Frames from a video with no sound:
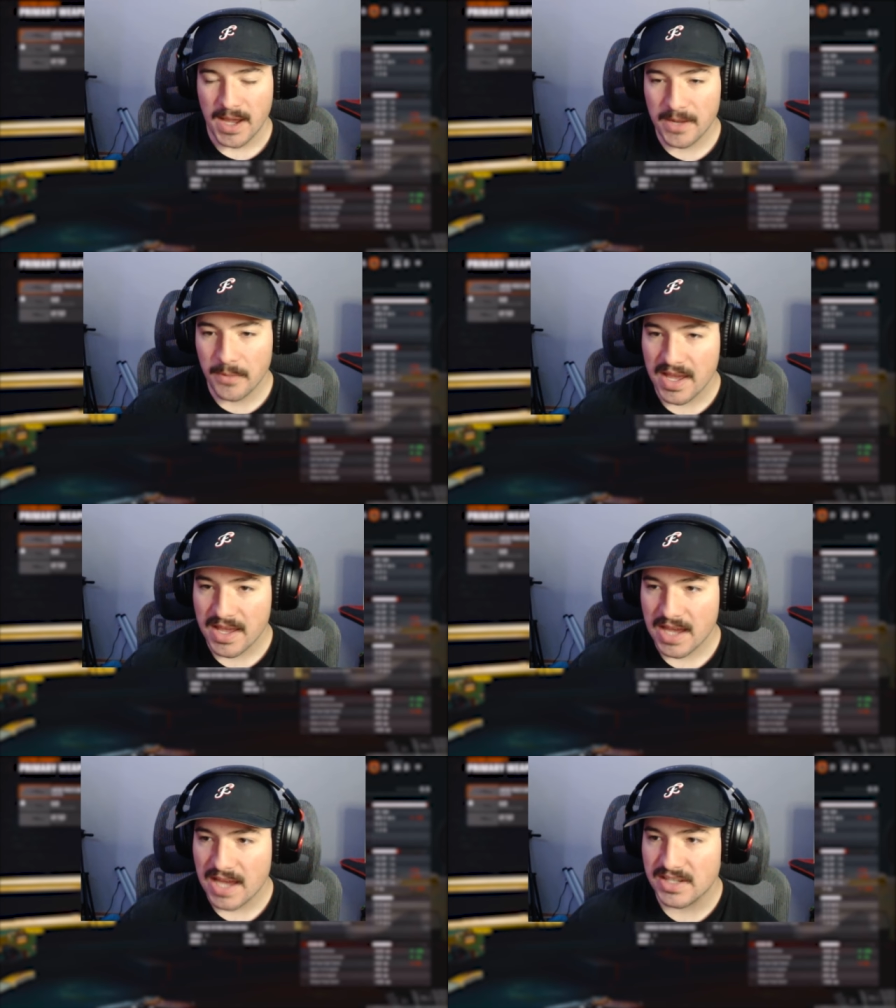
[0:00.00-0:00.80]
Anyway,
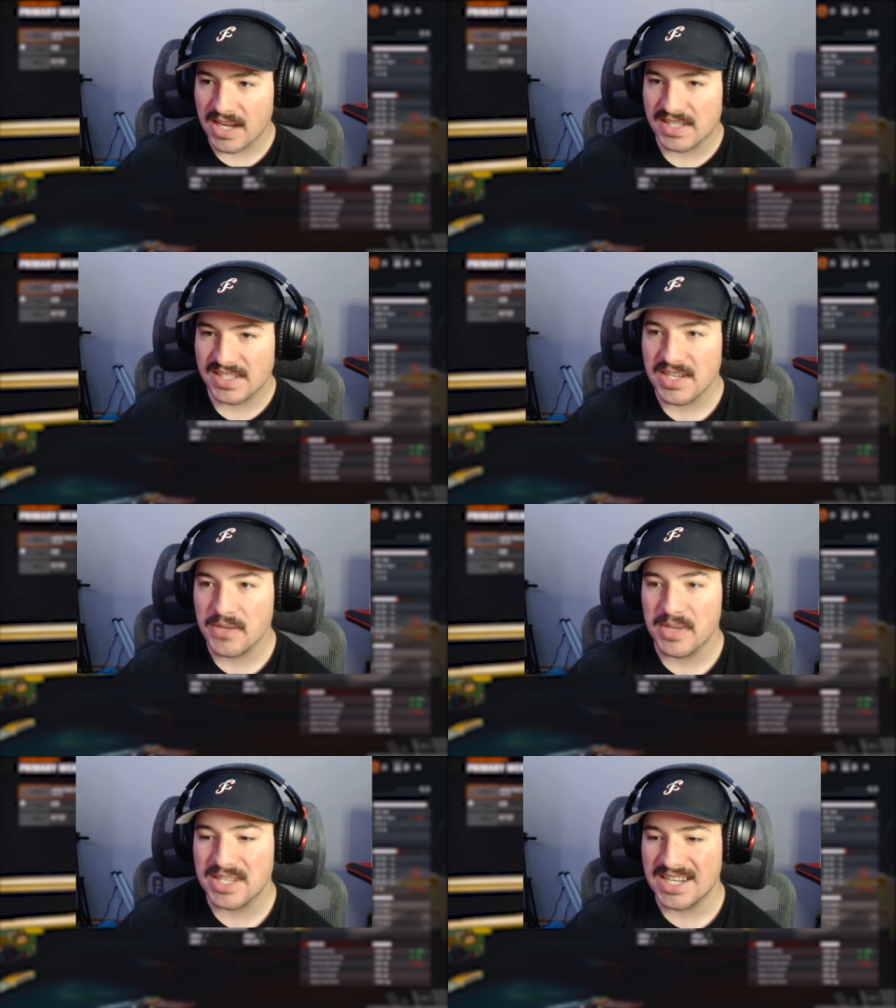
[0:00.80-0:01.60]
as you guys see,
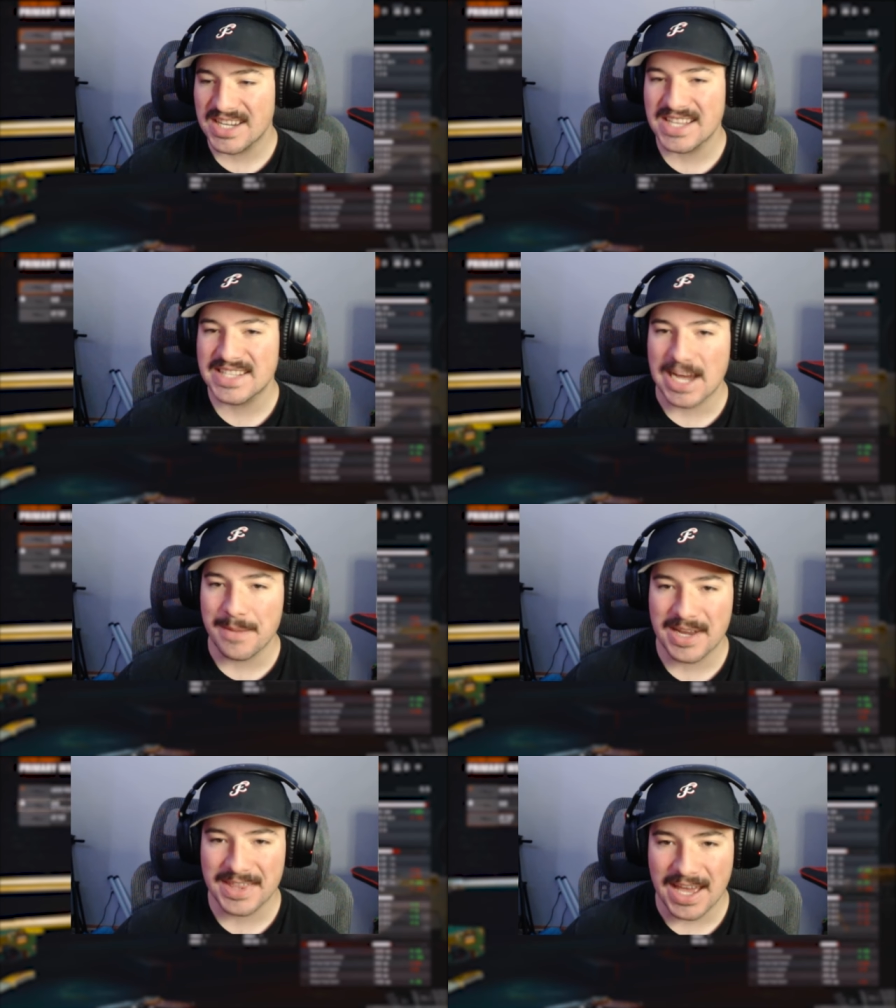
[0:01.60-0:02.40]
we did get
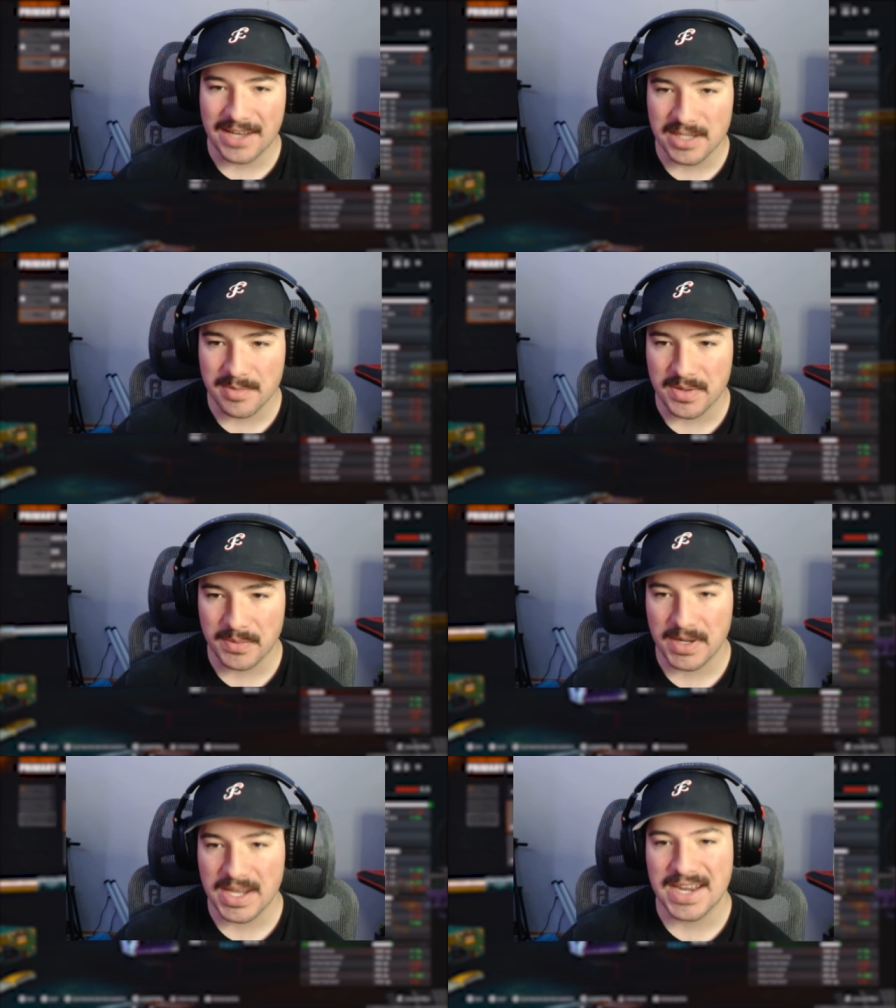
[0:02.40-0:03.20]
diamond on the L W
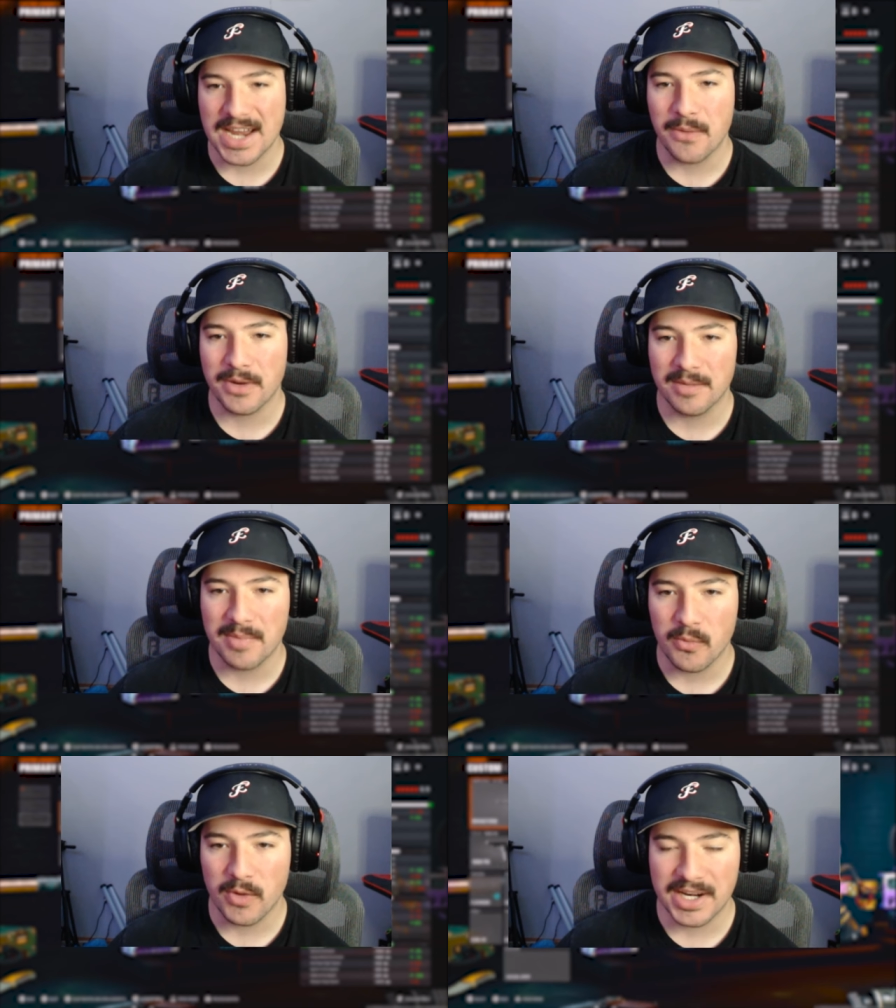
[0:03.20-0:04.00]
three, and now we're going to
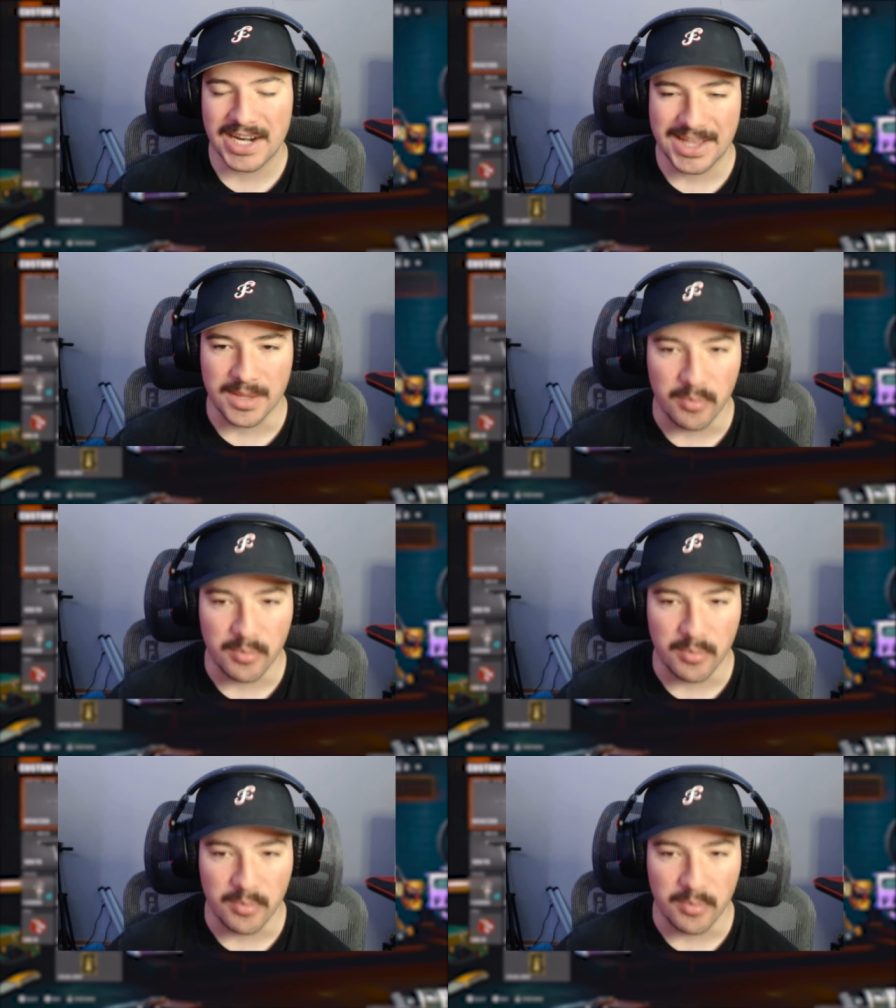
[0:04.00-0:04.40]
be working on the